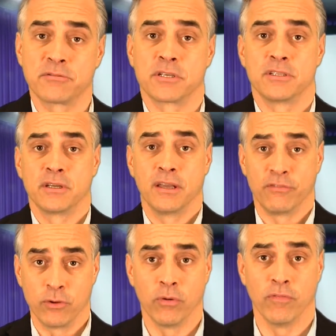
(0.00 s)
Because
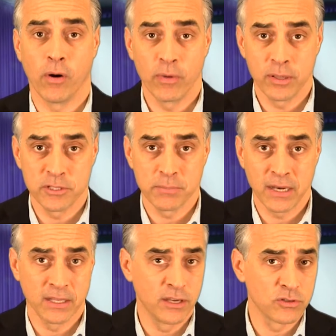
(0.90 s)
if you have already
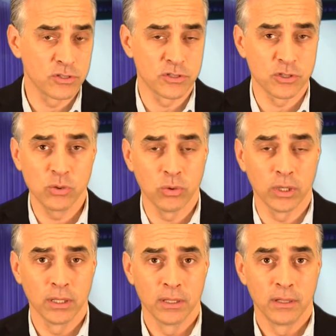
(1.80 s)
spent years in
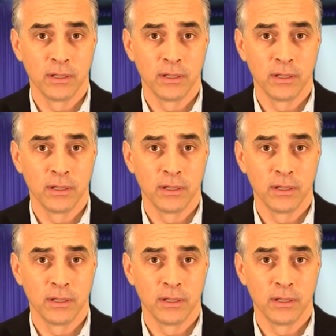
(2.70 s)
school,